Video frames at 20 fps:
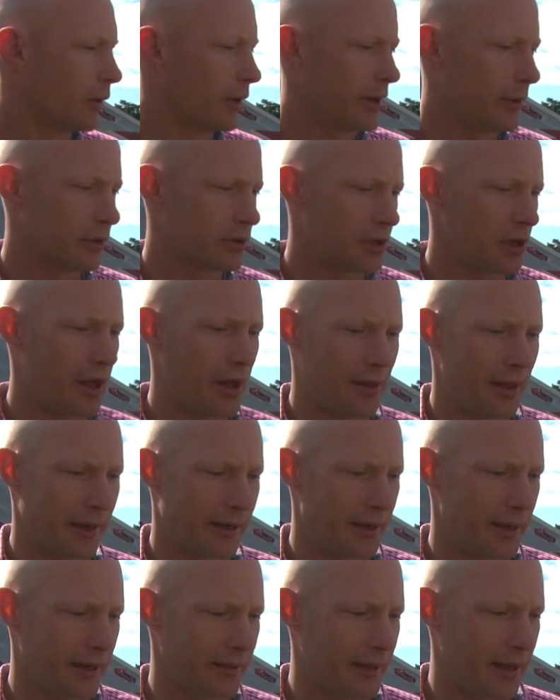know, he was a lot
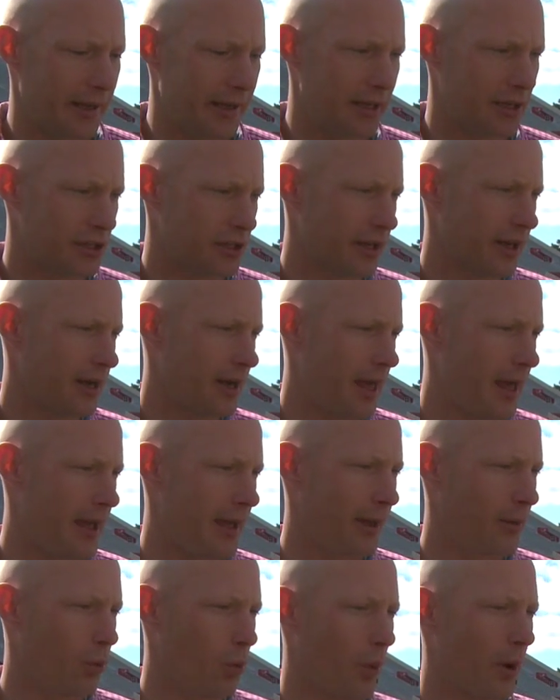like Nick, that he just needed to
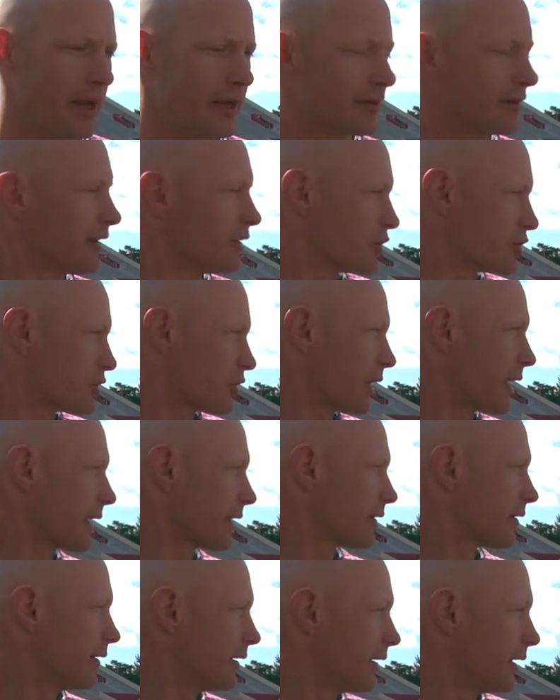add weight and
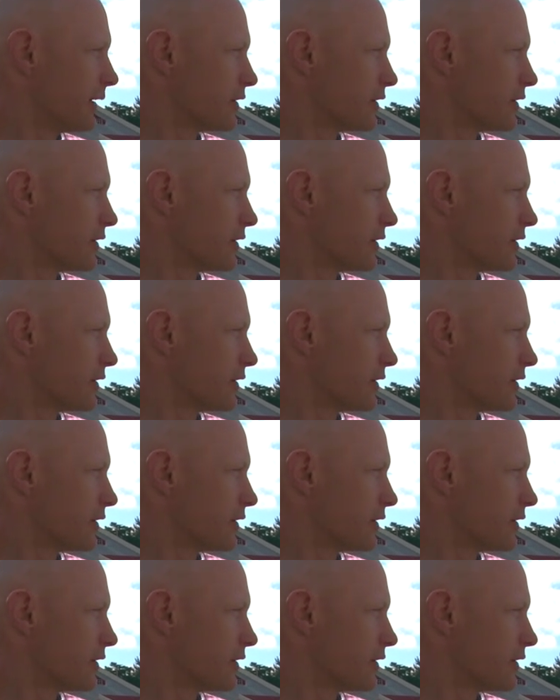strength and